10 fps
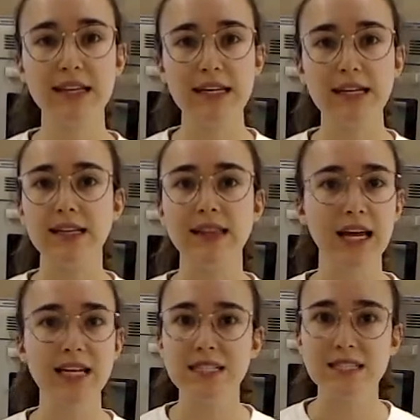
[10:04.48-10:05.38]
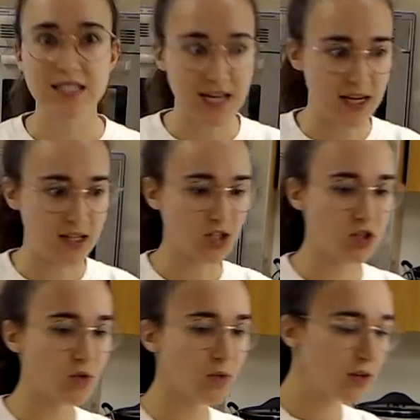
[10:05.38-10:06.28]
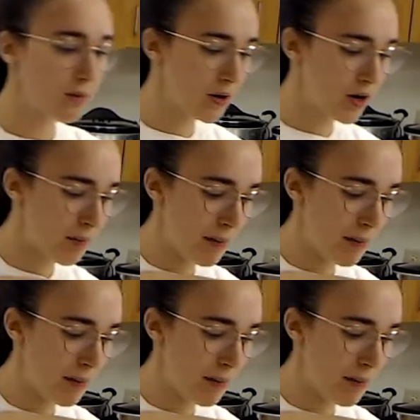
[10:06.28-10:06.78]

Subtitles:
in and let it sit. So we're gonna put our